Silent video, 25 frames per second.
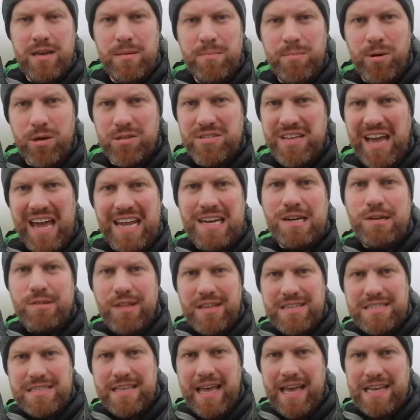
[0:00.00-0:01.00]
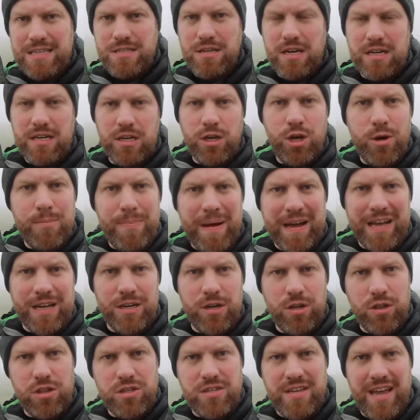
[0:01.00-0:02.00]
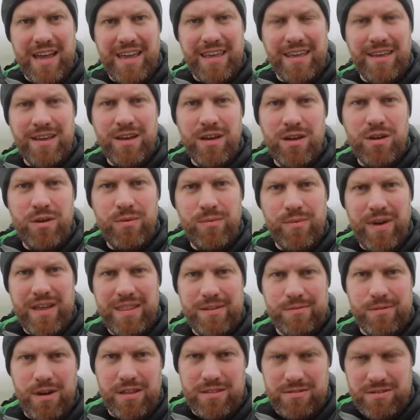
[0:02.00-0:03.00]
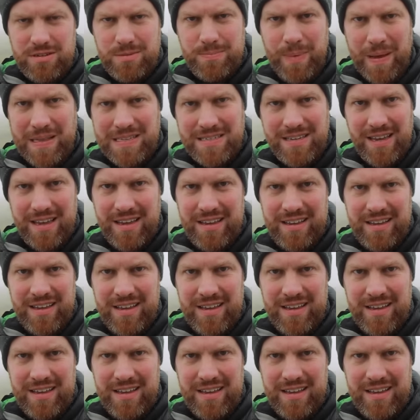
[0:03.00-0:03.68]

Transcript: But I know that's there, so I can come back another day when the weather is better.